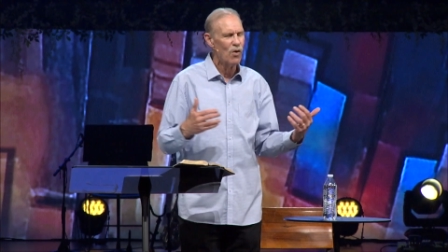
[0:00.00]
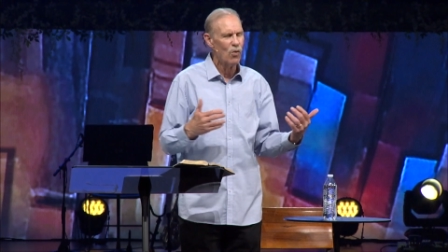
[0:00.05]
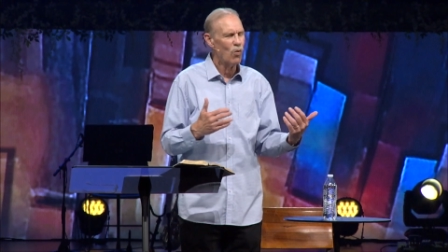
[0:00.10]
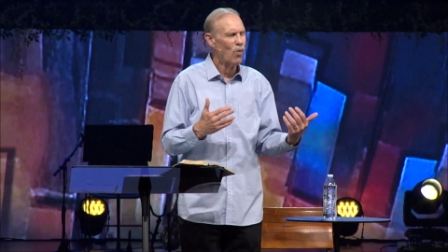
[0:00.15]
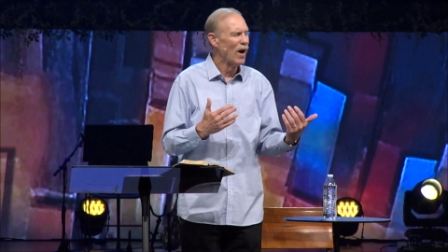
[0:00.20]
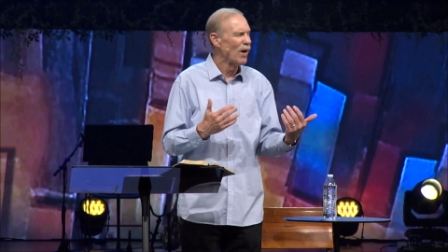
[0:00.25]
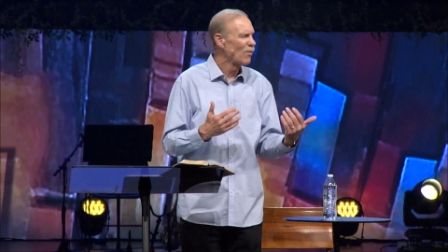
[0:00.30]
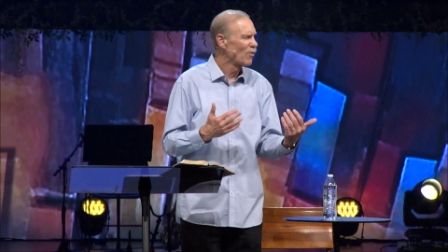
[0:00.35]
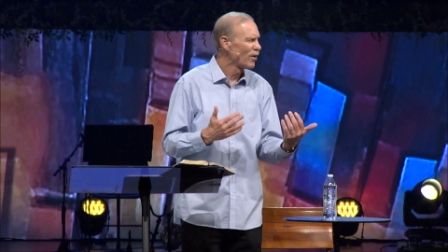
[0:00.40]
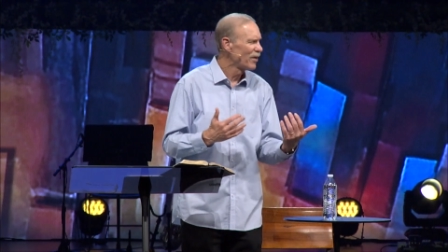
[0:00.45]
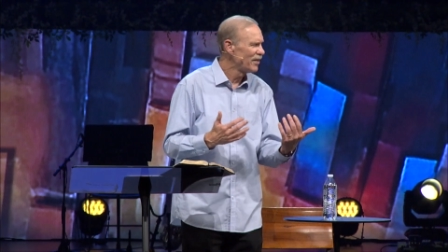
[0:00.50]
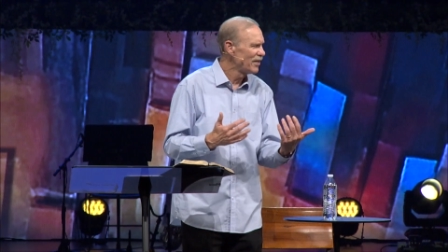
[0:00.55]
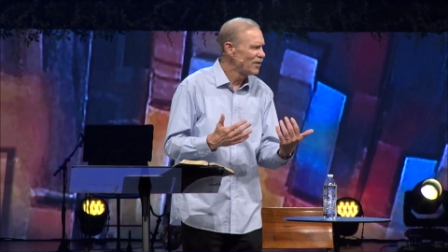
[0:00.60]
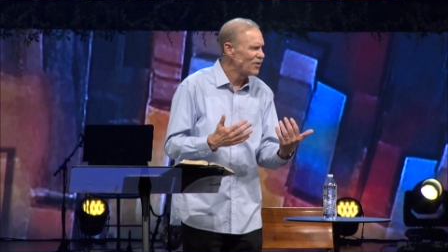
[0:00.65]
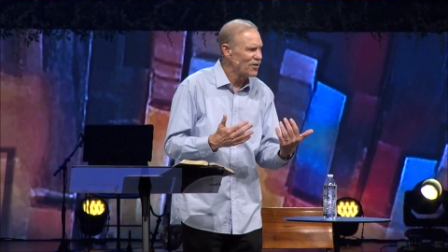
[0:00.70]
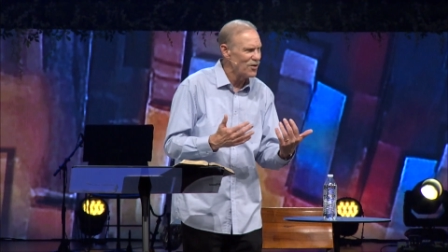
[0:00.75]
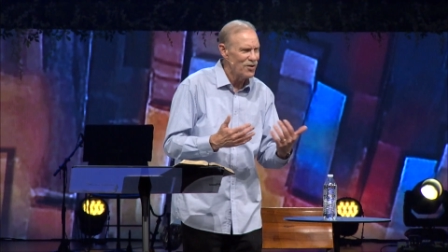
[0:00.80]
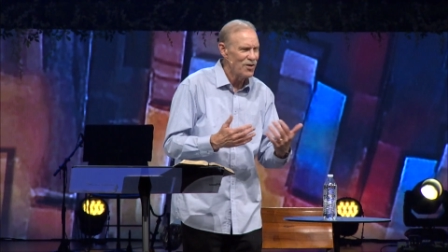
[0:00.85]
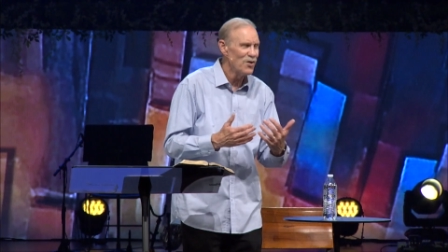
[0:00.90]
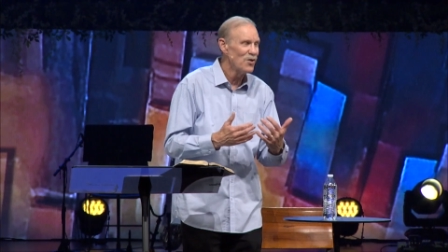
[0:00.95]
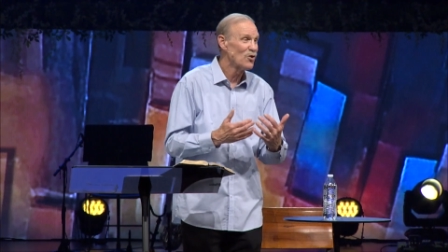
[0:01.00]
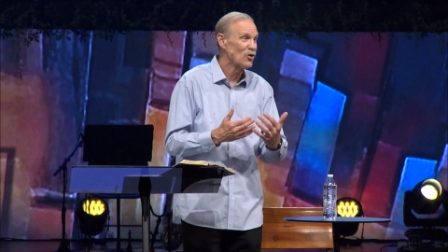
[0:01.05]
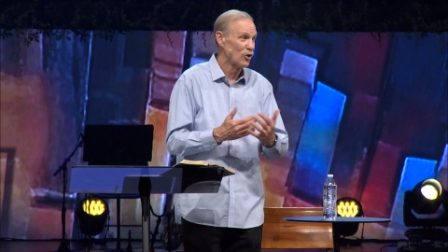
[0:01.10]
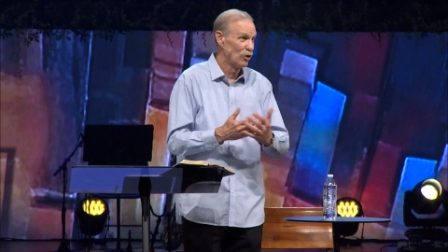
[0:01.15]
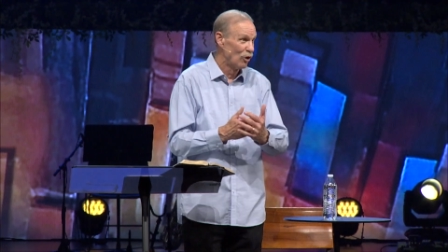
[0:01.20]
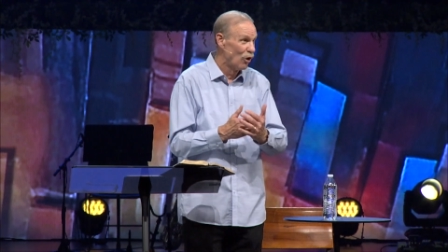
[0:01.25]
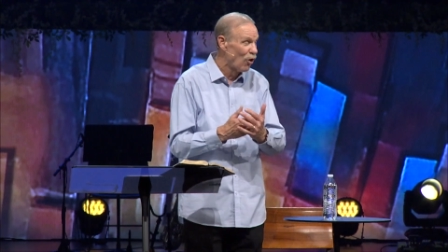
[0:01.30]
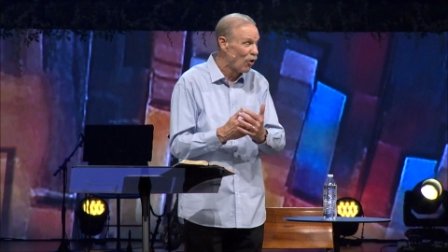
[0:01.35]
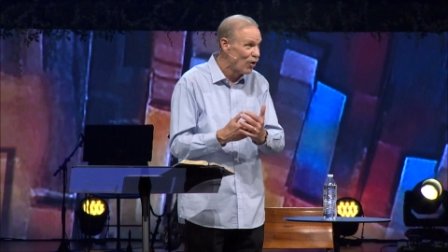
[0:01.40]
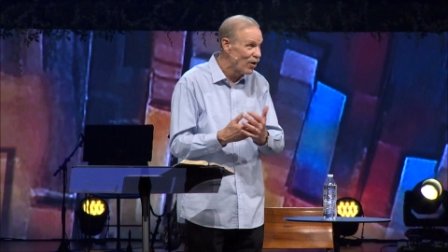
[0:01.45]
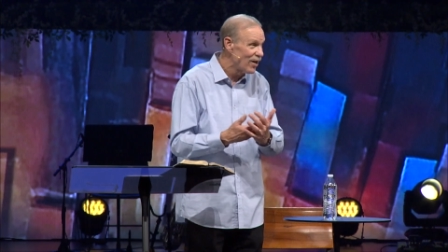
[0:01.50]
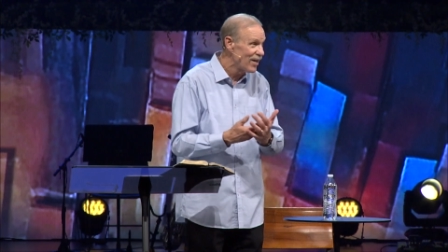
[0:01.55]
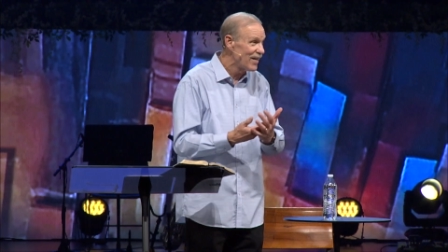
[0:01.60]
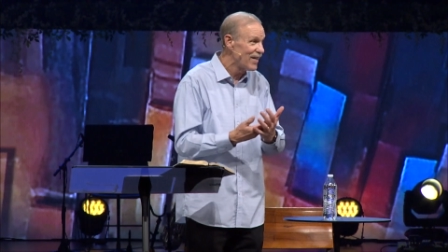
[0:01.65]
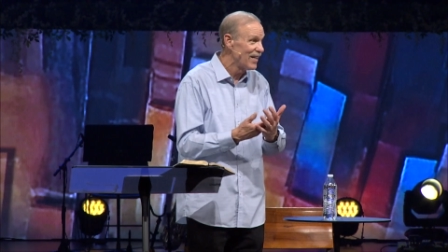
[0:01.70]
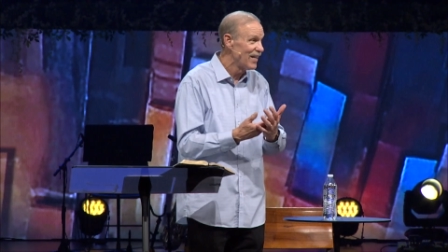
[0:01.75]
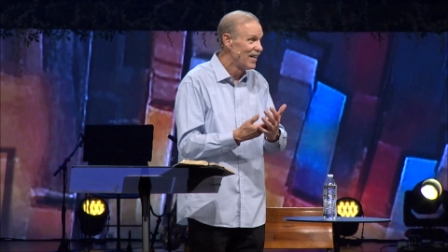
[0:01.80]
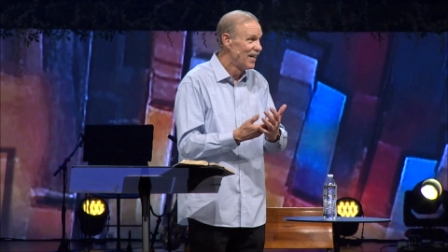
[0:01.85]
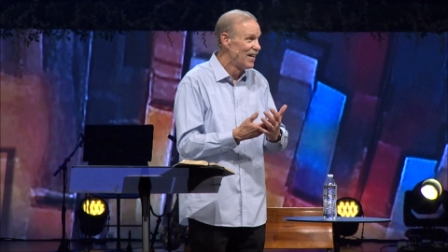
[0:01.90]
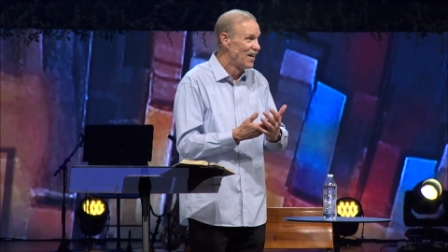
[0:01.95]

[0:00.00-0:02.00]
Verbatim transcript: What word did you use? Lord?